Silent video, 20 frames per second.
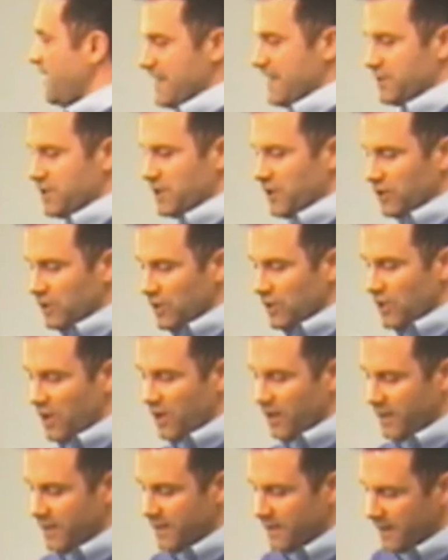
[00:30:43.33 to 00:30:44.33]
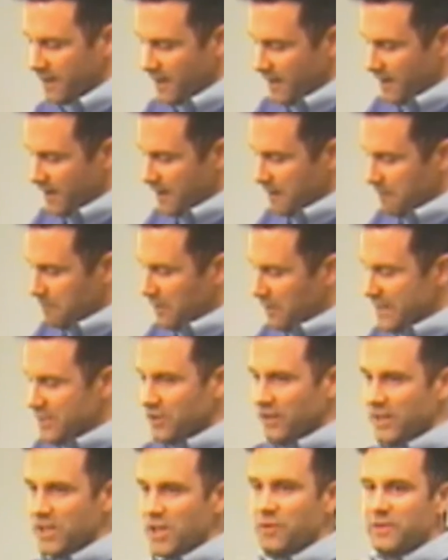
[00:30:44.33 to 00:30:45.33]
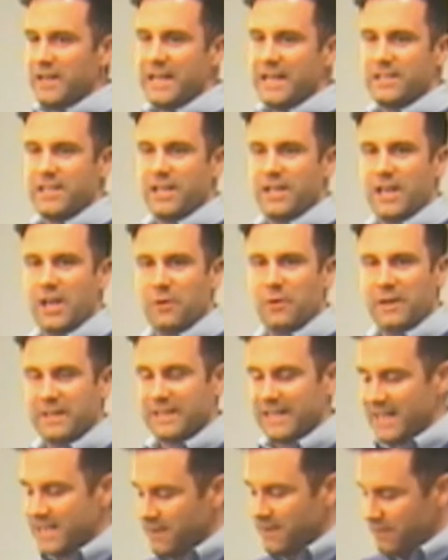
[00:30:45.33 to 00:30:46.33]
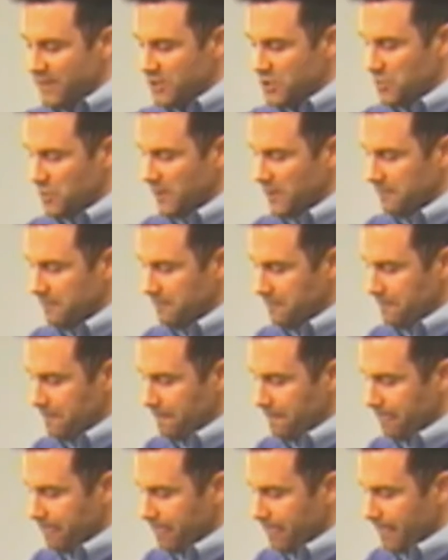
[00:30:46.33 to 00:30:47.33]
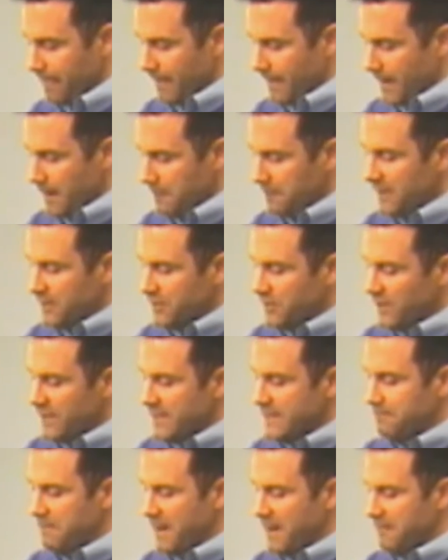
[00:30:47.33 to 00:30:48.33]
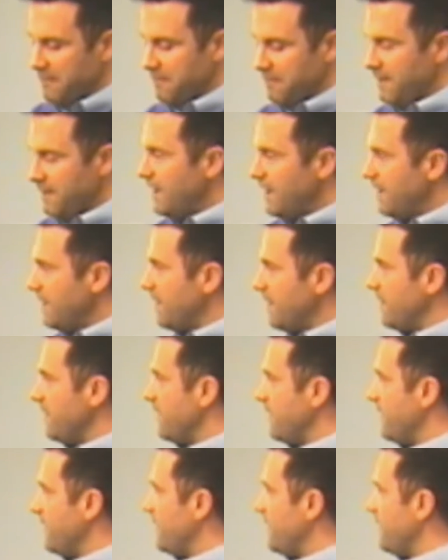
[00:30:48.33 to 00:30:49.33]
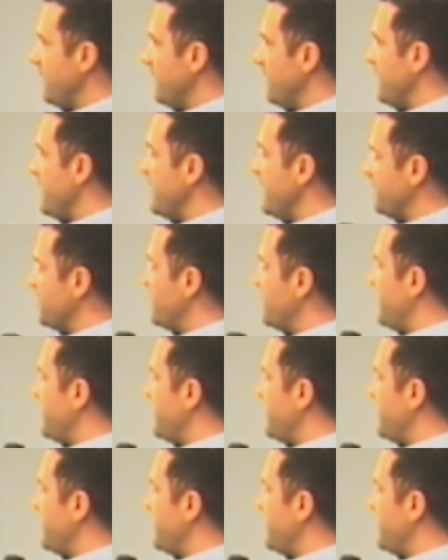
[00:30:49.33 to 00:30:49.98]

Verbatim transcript: you that is going to unlock. But it's unique to you, it's individual. But it's only spent, it's